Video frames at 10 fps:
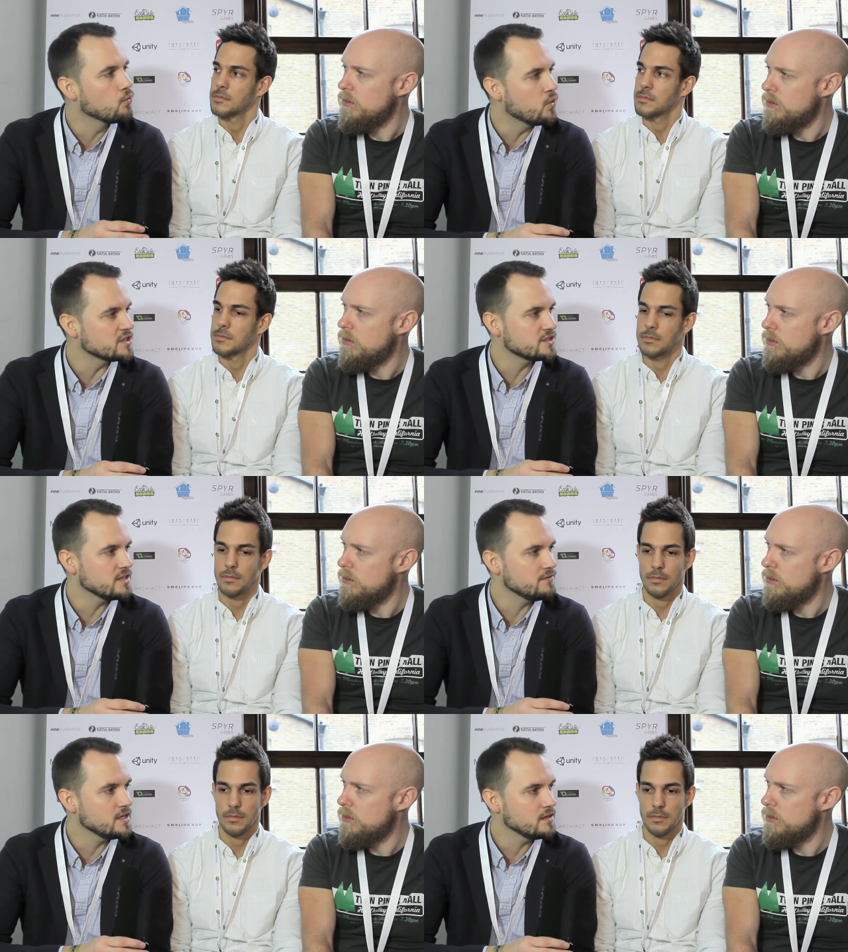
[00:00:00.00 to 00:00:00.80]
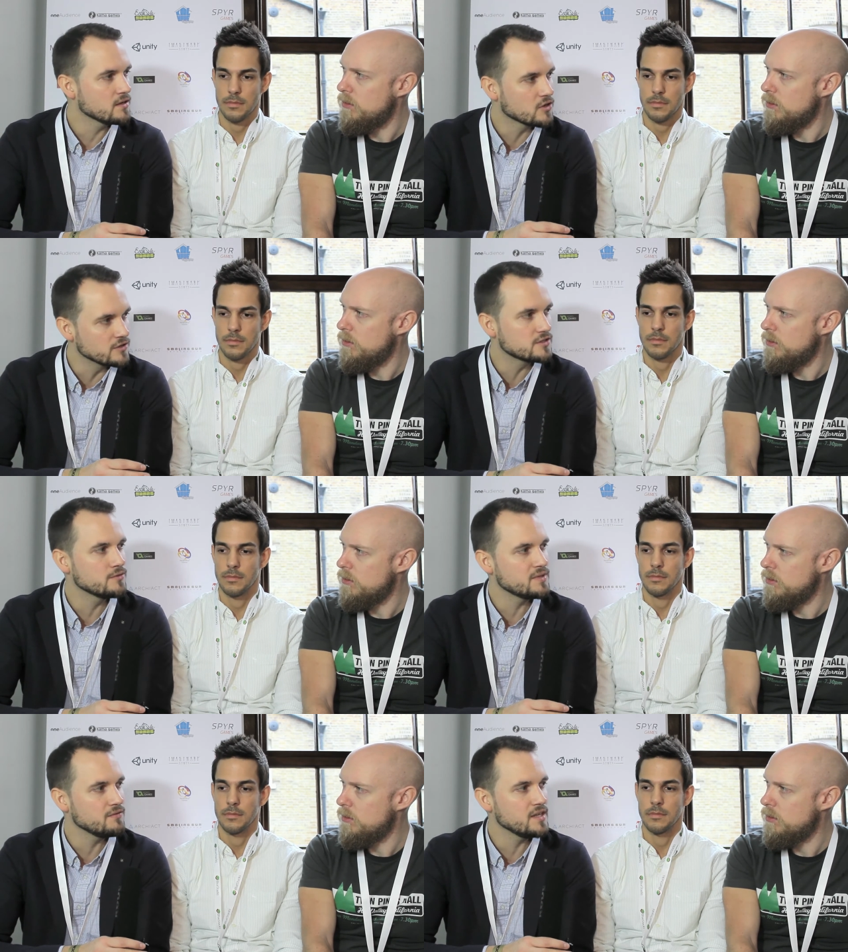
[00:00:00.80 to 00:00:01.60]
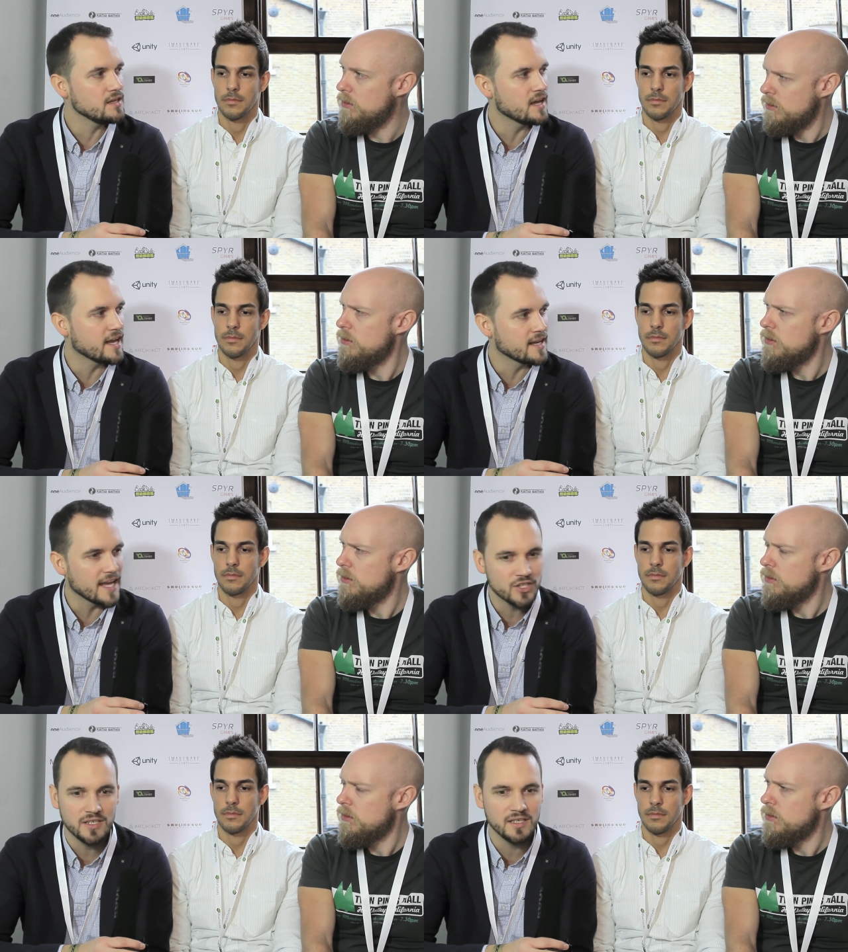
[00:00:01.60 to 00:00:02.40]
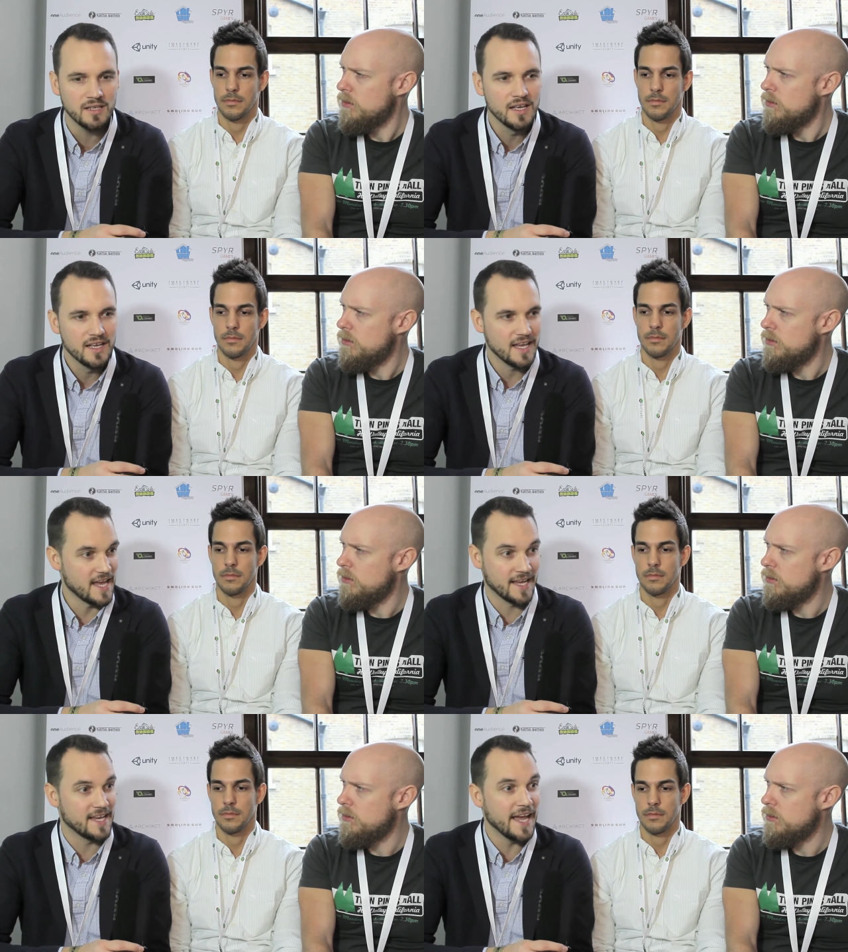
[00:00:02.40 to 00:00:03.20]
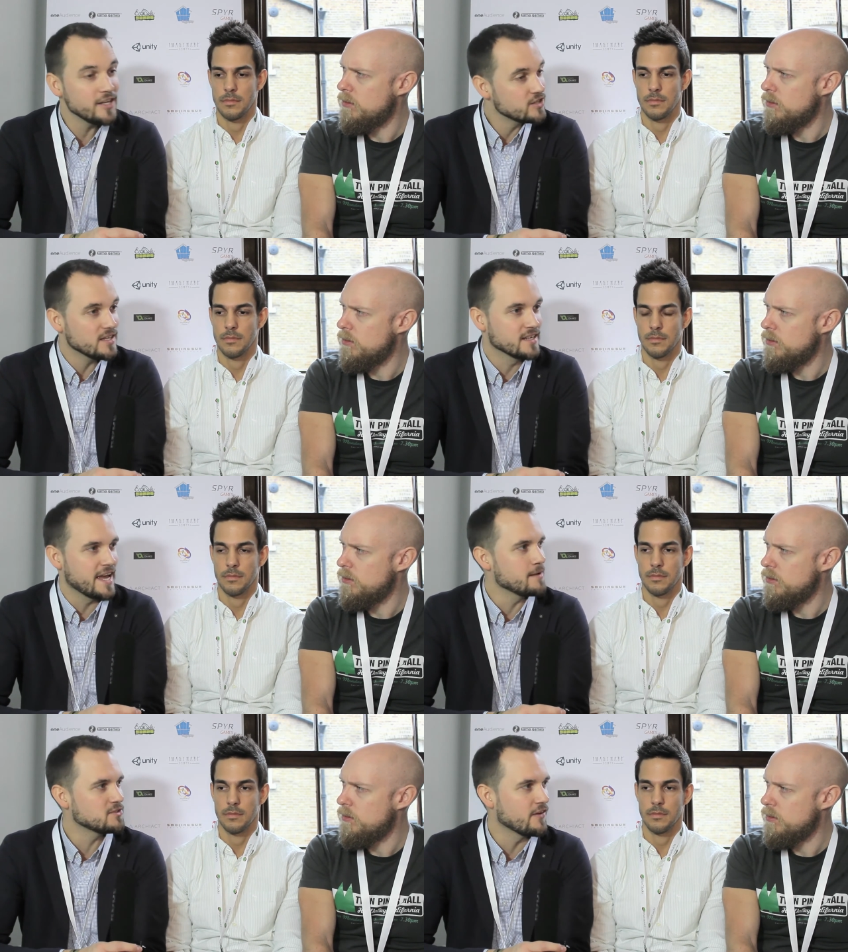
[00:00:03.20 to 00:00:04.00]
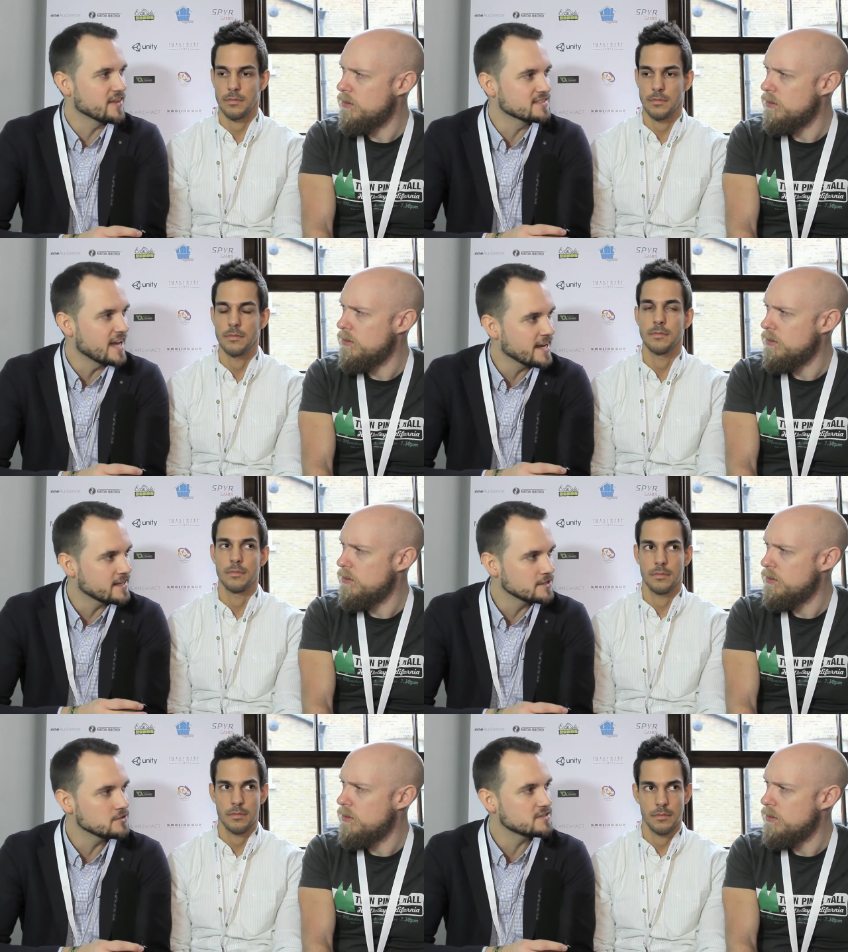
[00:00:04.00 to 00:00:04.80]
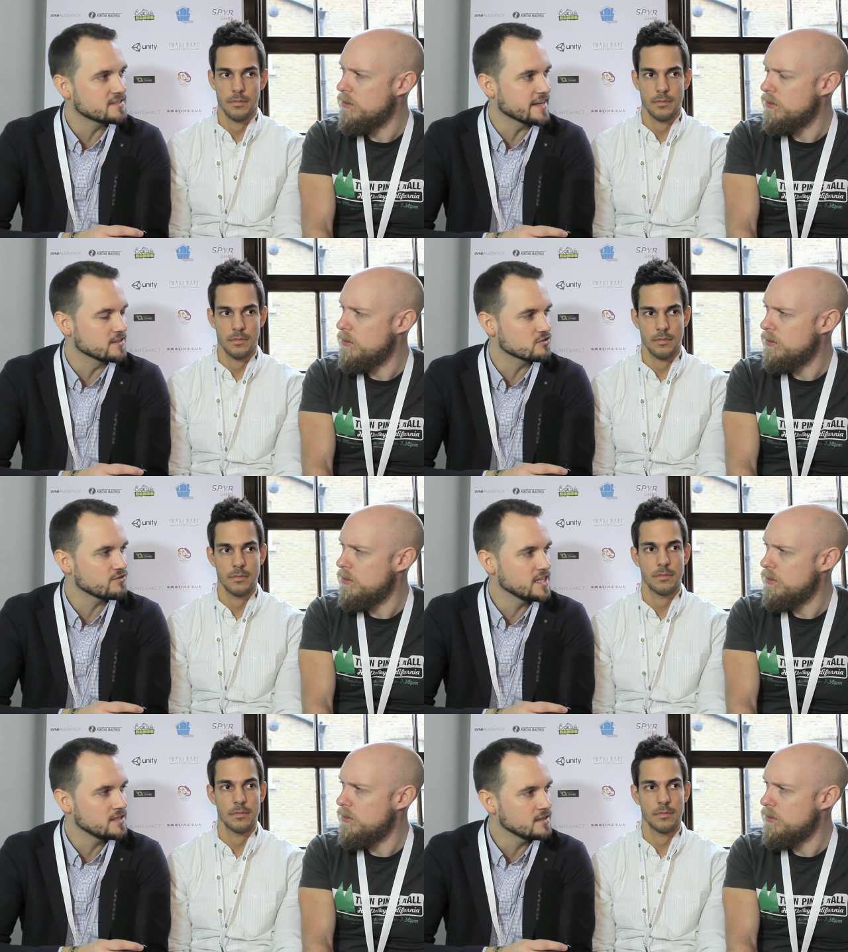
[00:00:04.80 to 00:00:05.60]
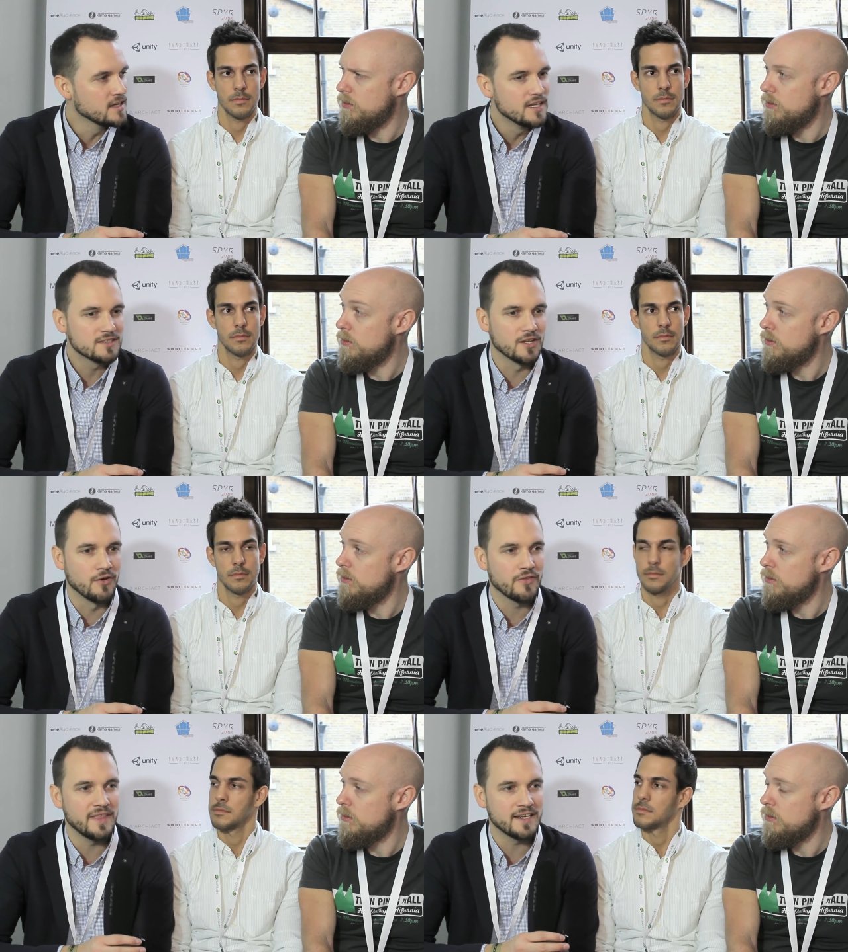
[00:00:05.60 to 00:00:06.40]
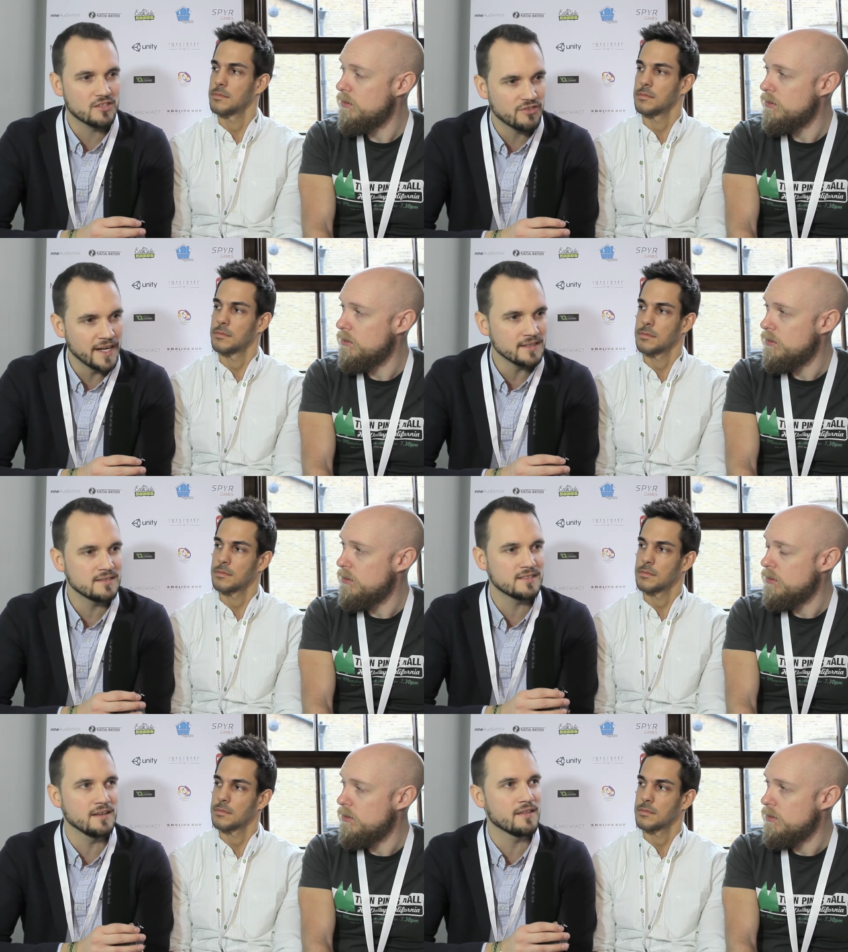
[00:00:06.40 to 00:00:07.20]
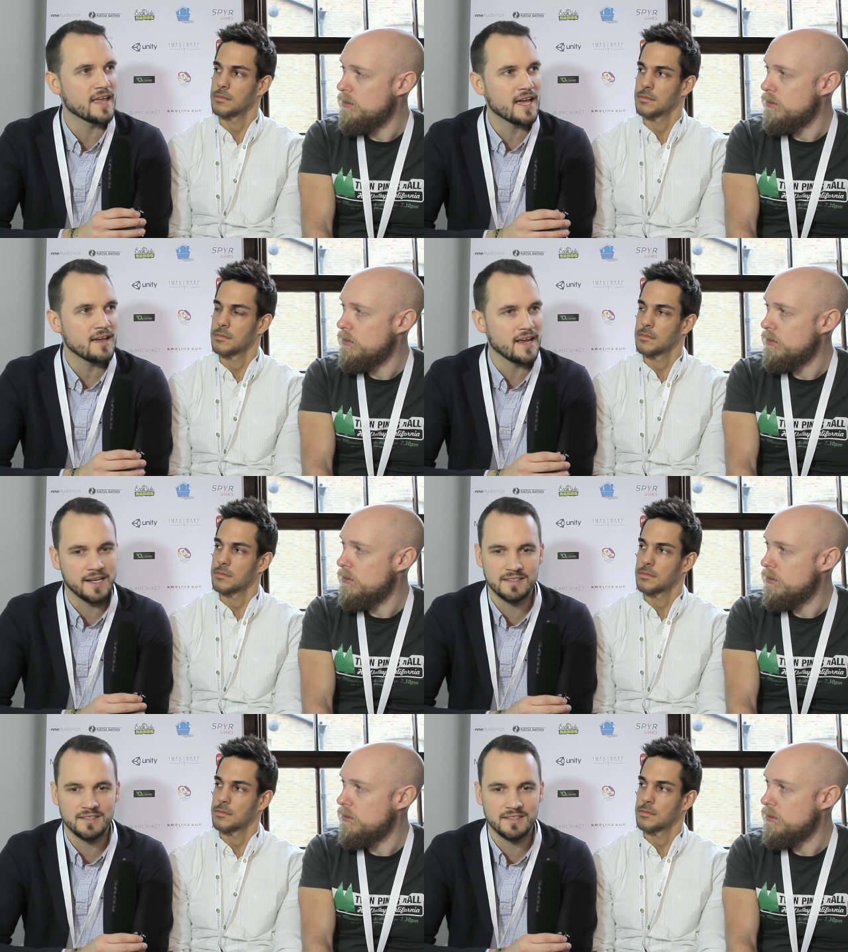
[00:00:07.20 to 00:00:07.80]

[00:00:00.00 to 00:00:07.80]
Speaker 1: watch T V, consume T V, and actually engage in games on the side and use the second screen. So that trend is still there and